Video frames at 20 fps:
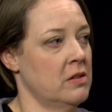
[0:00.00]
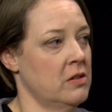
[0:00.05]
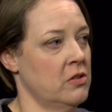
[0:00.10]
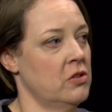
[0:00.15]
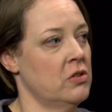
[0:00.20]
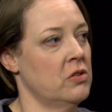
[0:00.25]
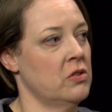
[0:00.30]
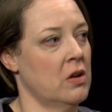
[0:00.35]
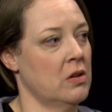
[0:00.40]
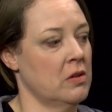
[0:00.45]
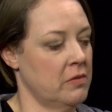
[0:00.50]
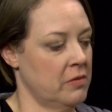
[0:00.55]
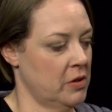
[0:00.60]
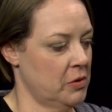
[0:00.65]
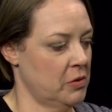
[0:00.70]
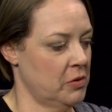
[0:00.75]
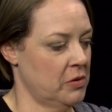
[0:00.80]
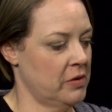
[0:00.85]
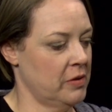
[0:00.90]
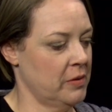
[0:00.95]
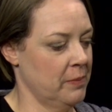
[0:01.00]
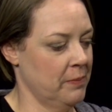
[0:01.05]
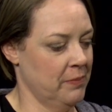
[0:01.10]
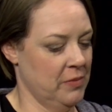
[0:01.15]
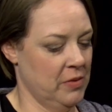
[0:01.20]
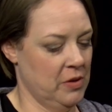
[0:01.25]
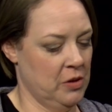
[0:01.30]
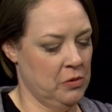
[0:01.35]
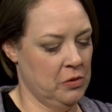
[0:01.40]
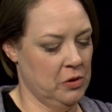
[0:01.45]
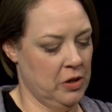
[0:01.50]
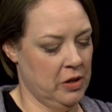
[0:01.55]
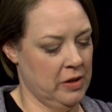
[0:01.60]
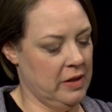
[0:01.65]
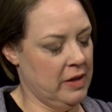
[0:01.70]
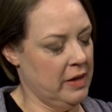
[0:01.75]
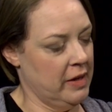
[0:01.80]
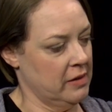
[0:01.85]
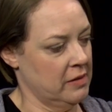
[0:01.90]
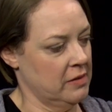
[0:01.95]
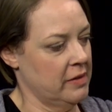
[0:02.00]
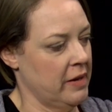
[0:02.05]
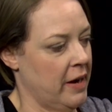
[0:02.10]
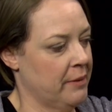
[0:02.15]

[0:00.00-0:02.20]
and just all of those good things.